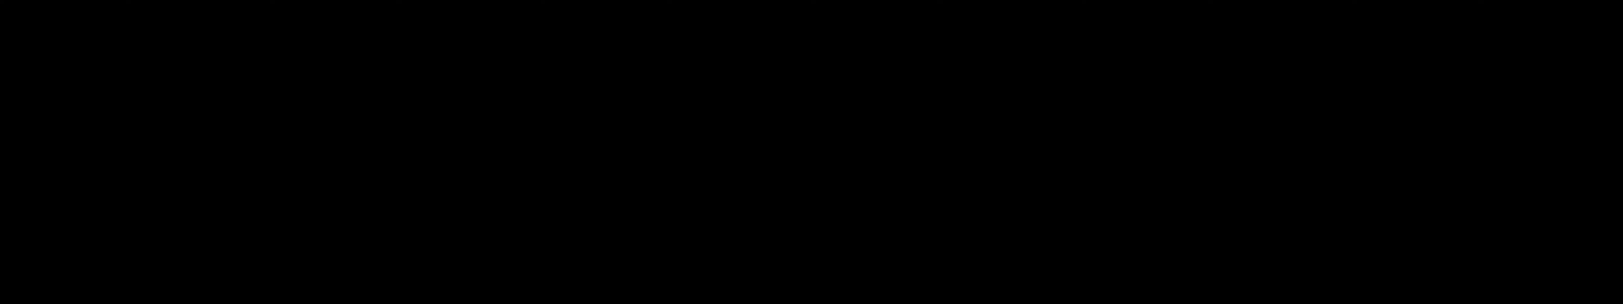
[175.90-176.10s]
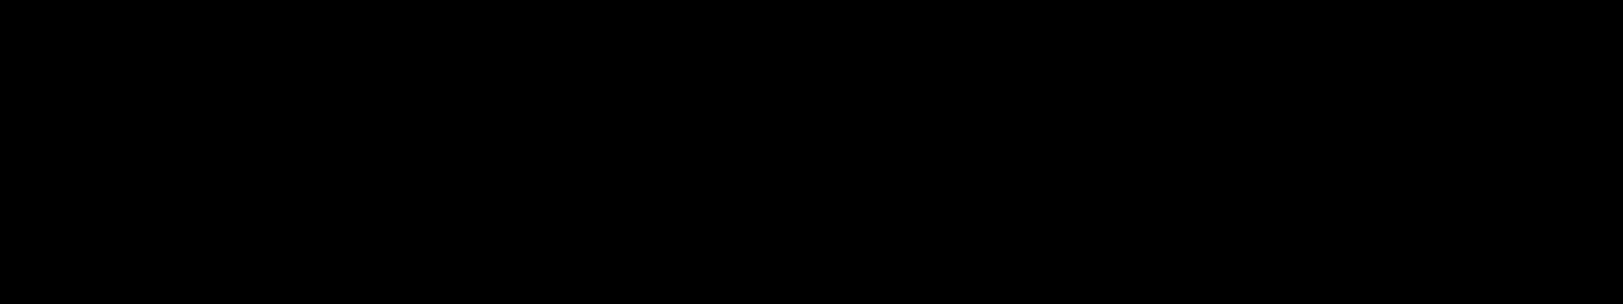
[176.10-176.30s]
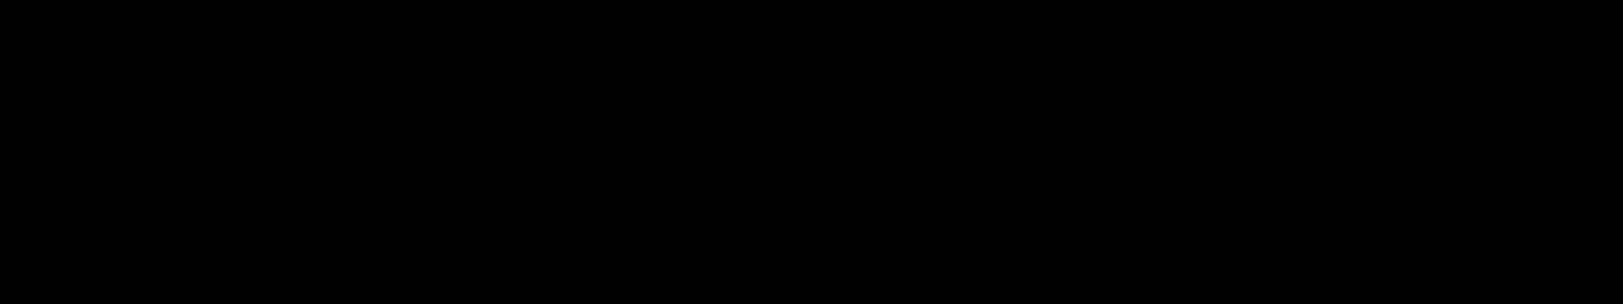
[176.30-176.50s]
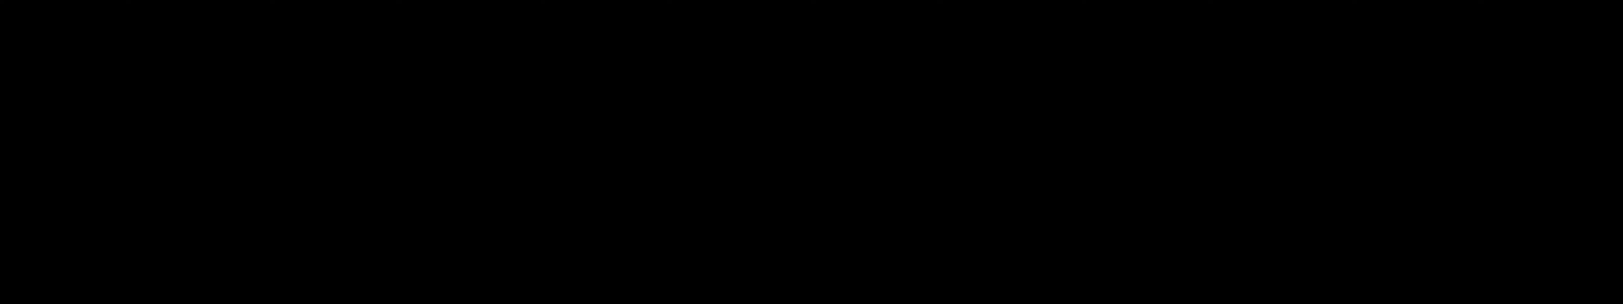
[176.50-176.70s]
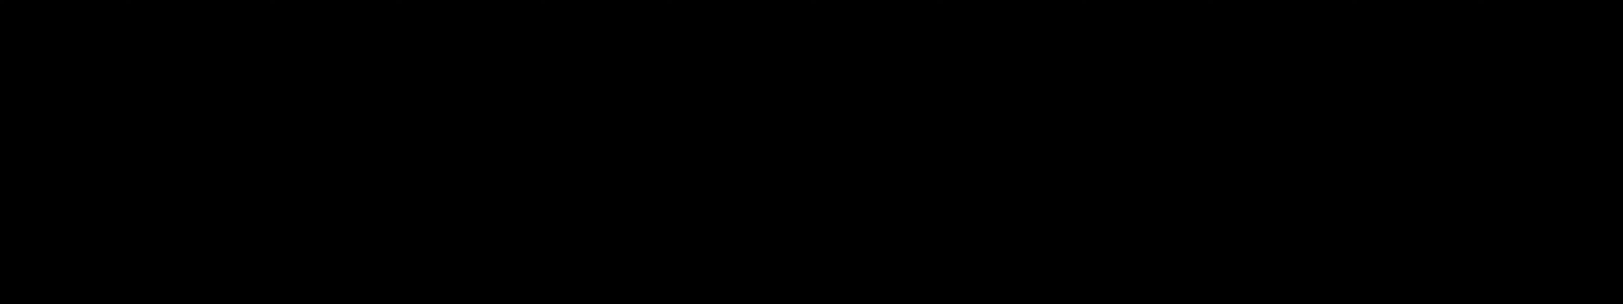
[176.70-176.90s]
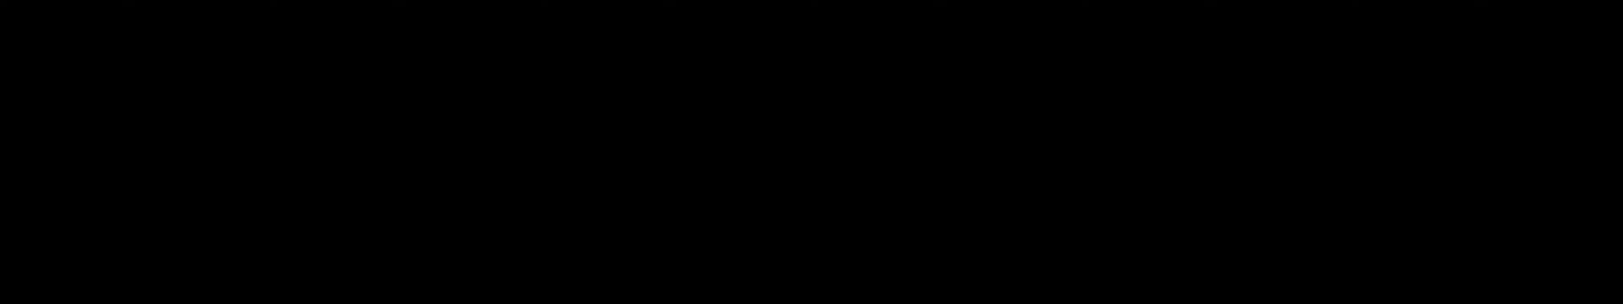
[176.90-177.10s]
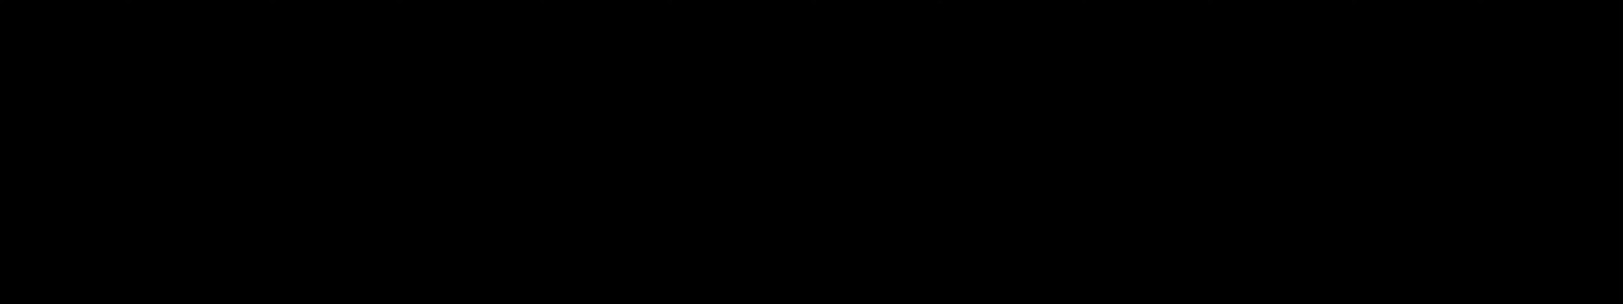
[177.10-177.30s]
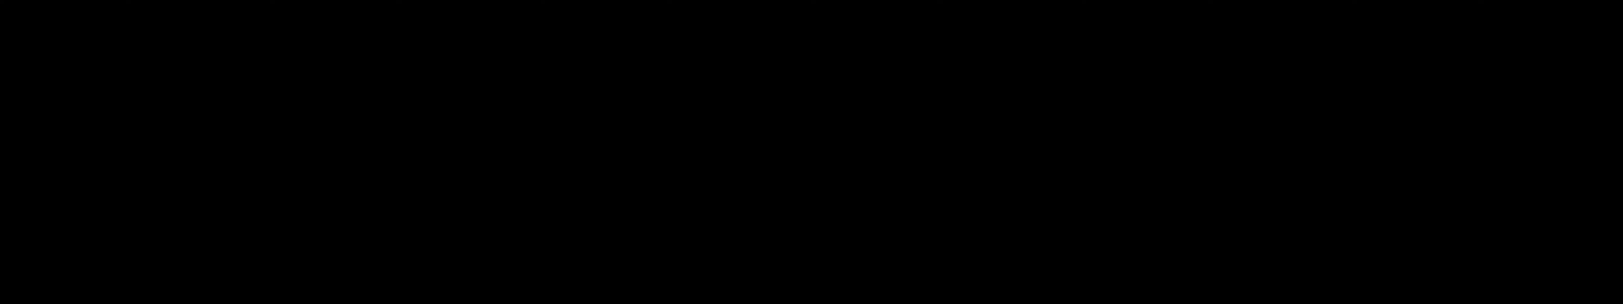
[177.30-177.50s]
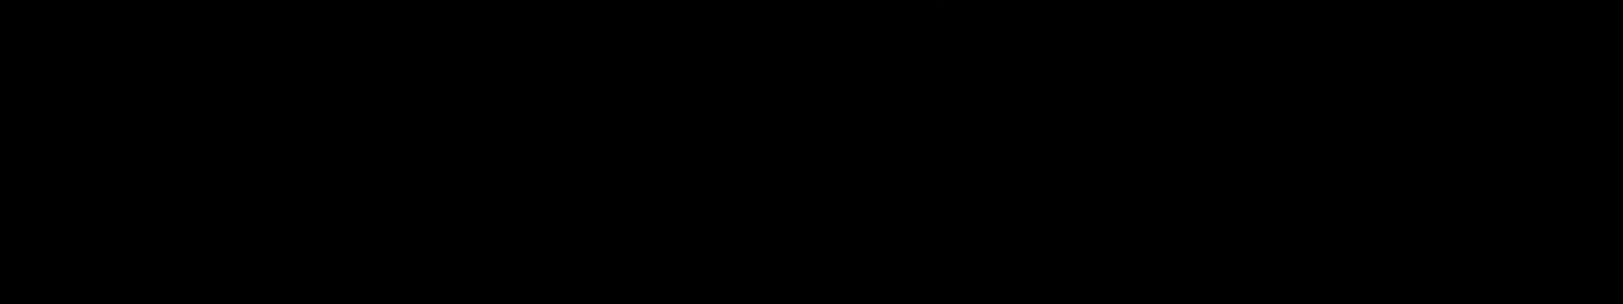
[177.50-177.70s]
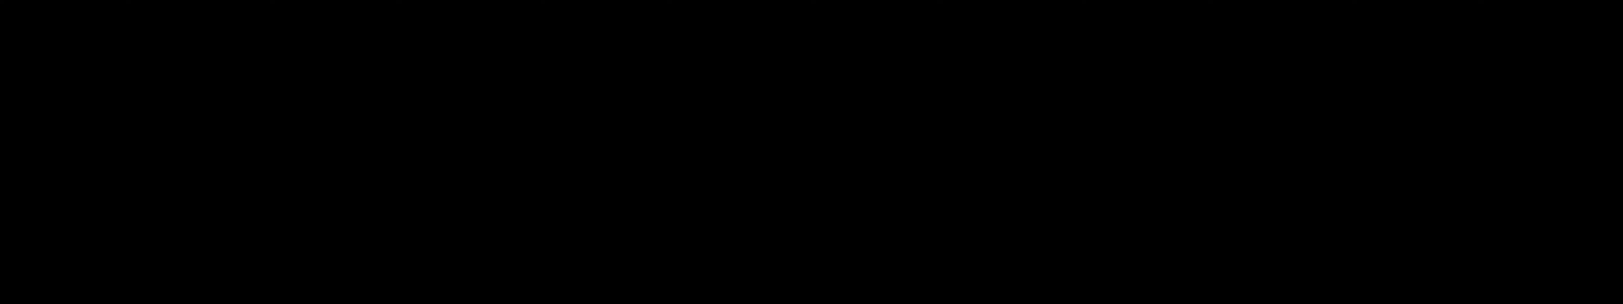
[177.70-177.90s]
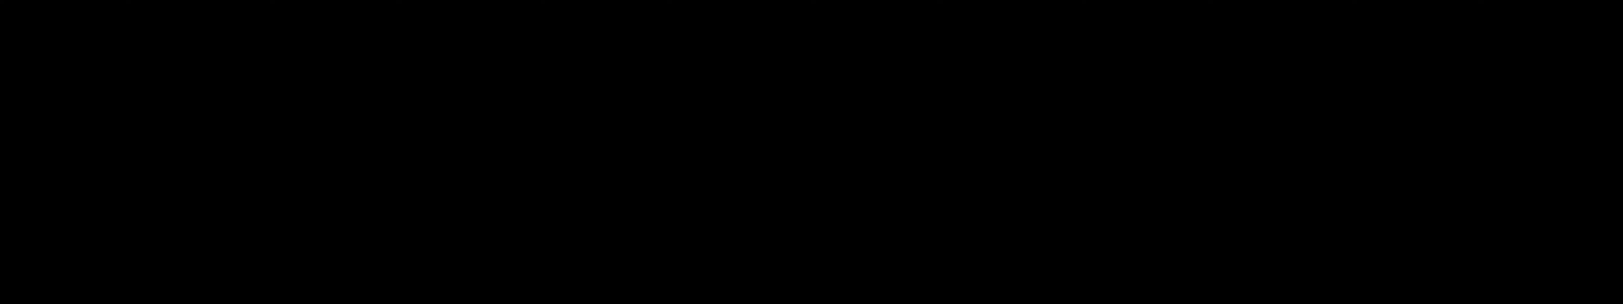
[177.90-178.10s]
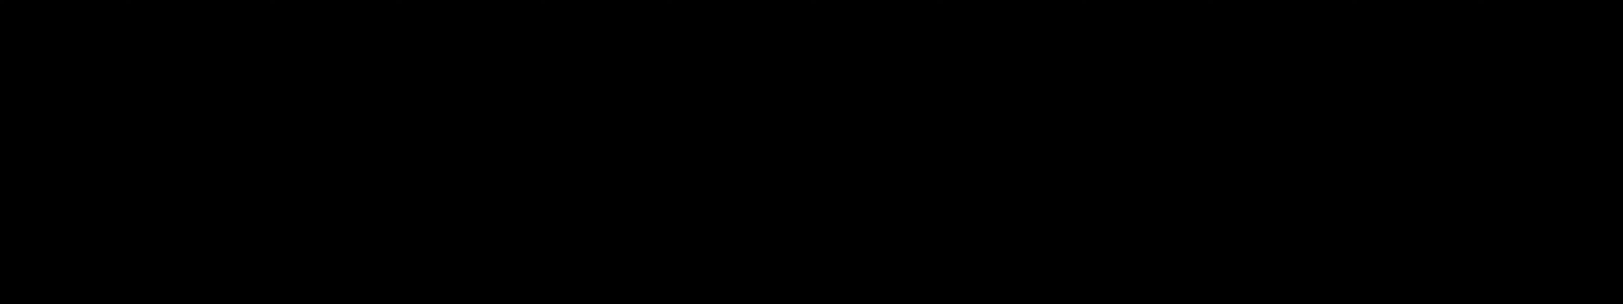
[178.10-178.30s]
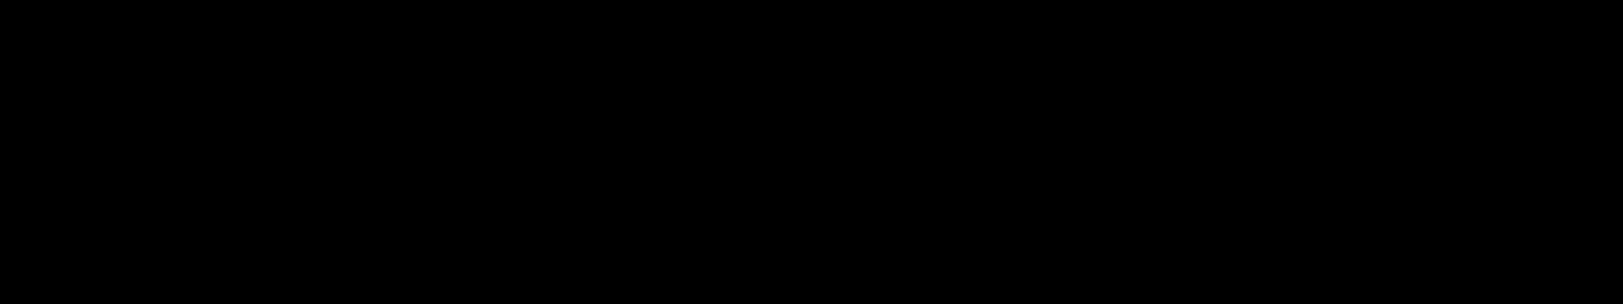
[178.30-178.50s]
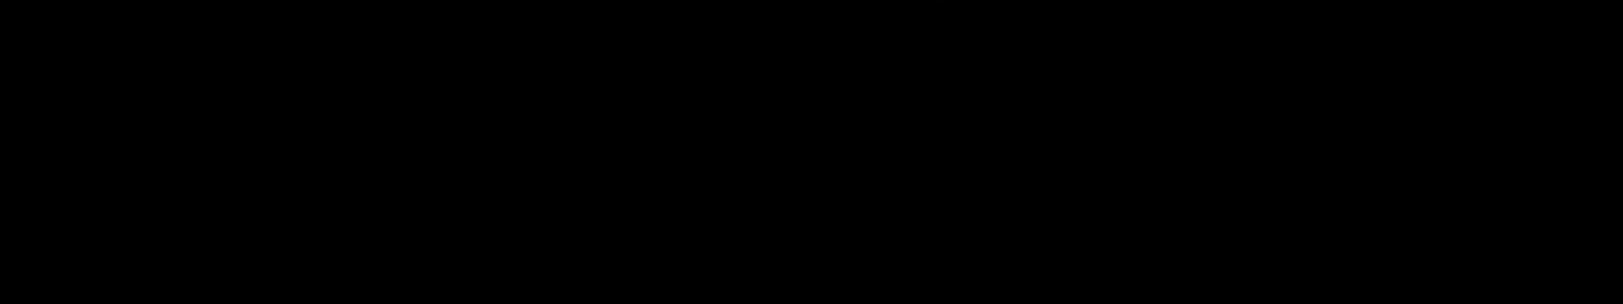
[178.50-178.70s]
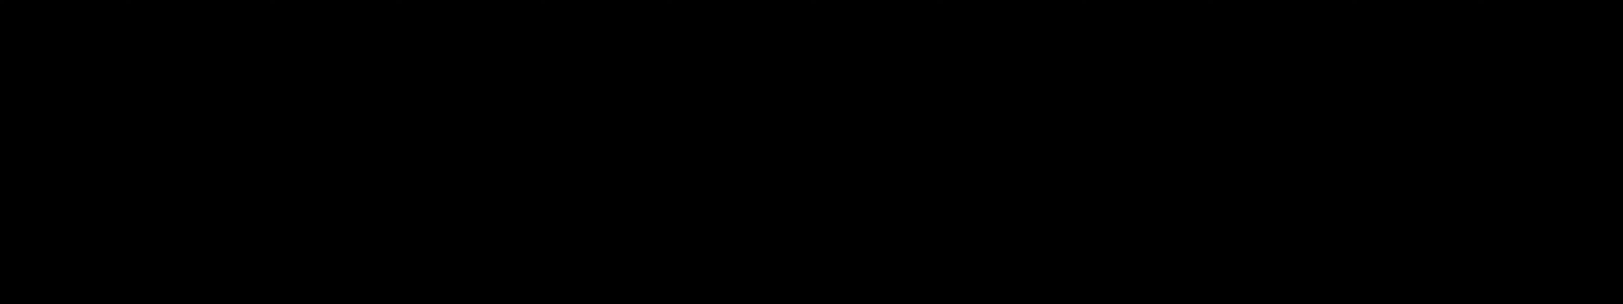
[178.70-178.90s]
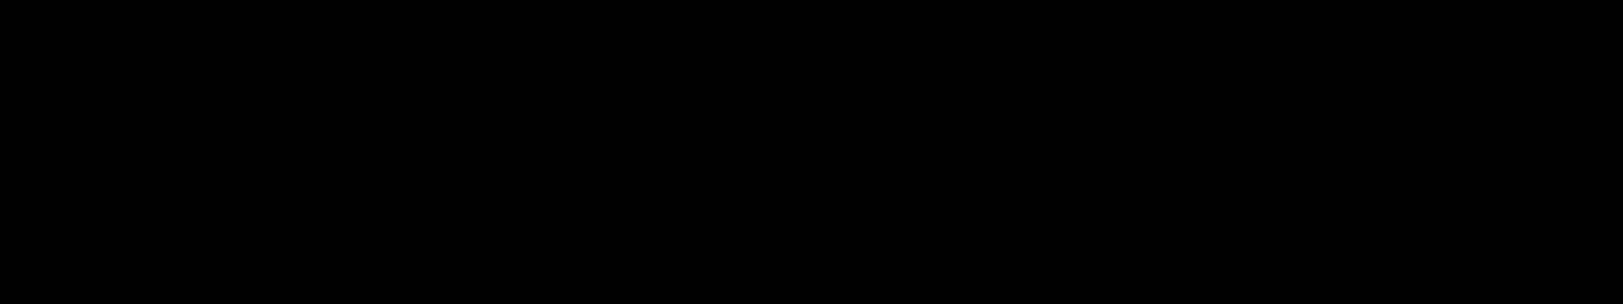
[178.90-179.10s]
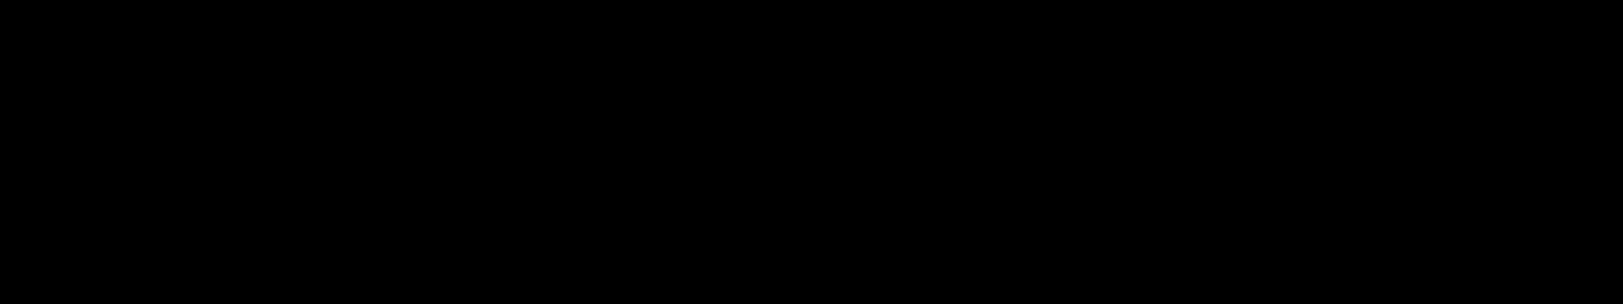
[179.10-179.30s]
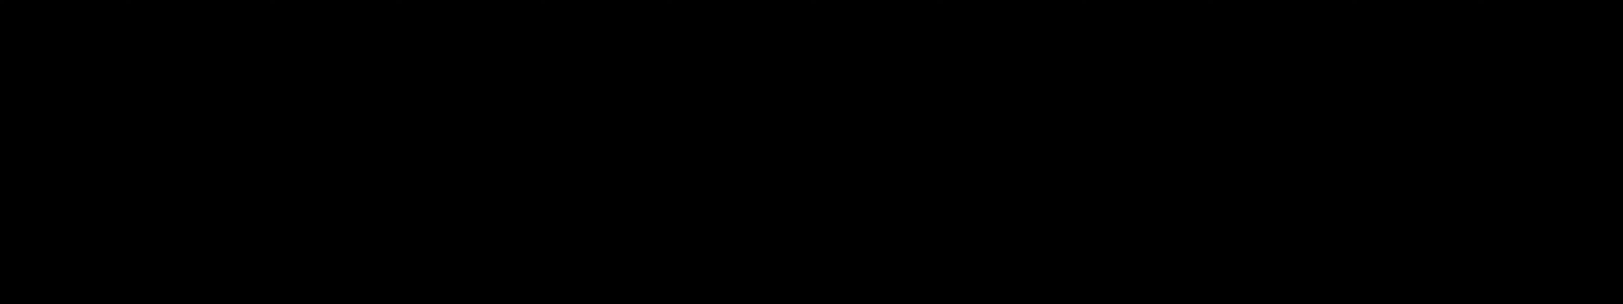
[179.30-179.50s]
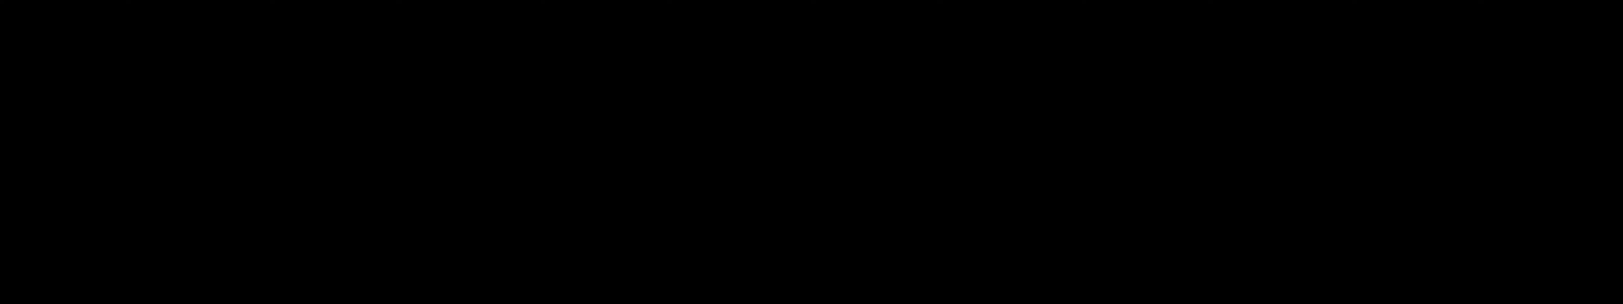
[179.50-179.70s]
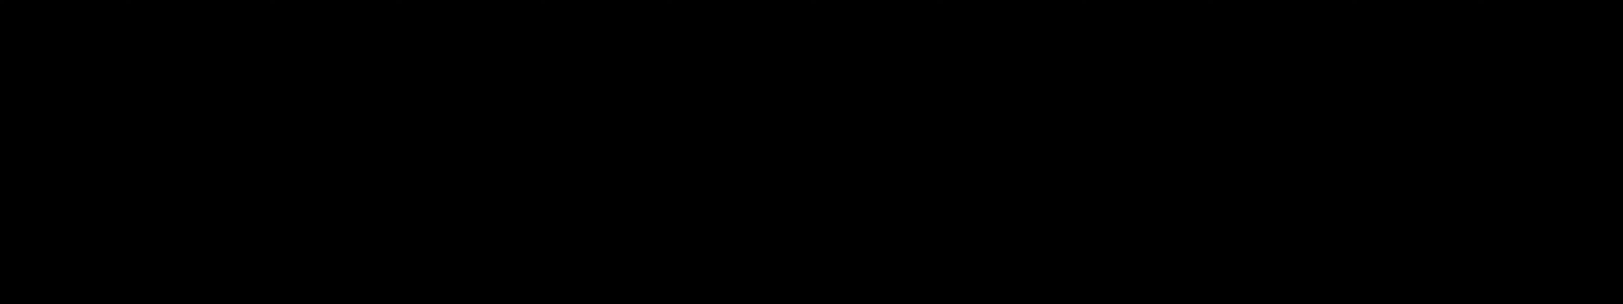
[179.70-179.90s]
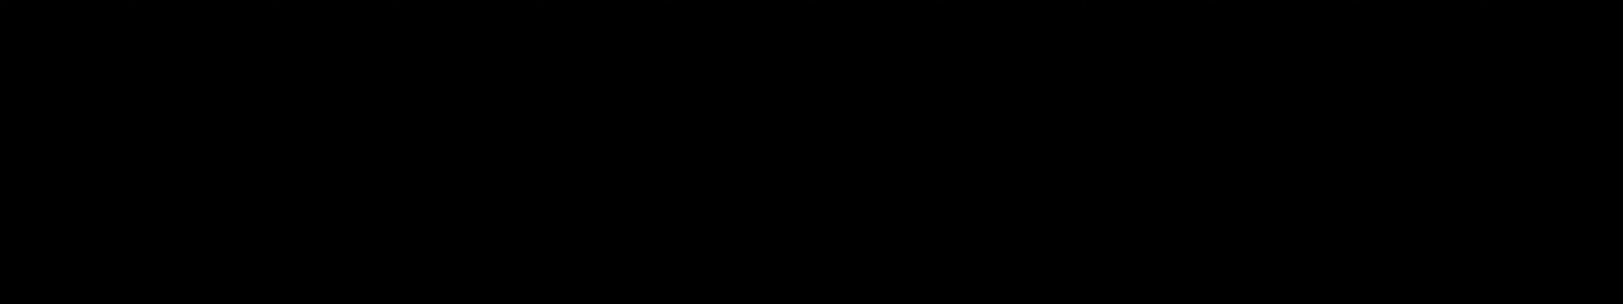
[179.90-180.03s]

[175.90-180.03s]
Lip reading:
No face is visible, so there are no lips to read.